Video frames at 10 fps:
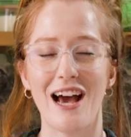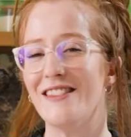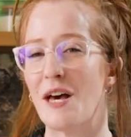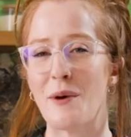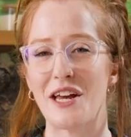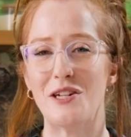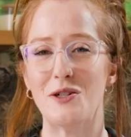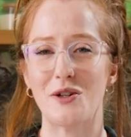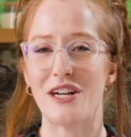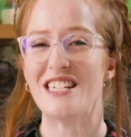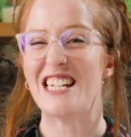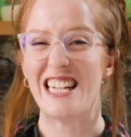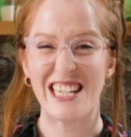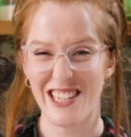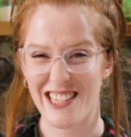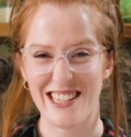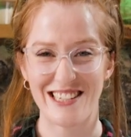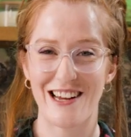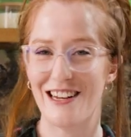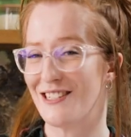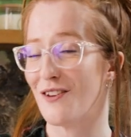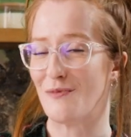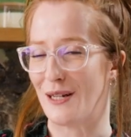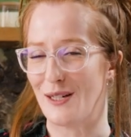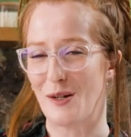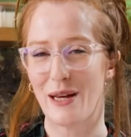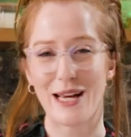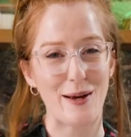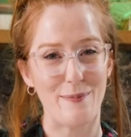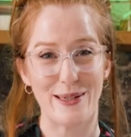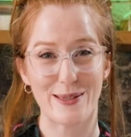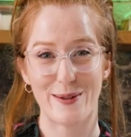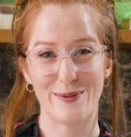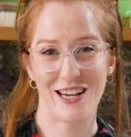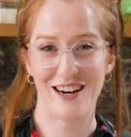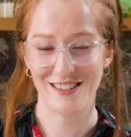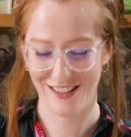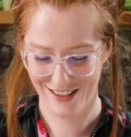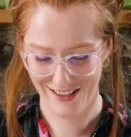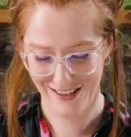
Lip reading: and then we can enjoy a delicious slice of my no-bake Biscoff tart.